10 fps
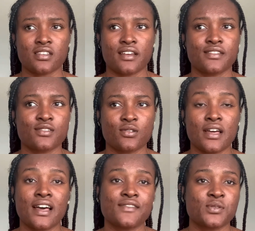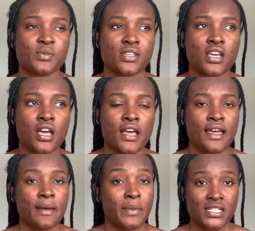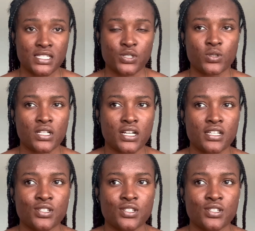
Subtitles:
Yeah, so I have to be particular.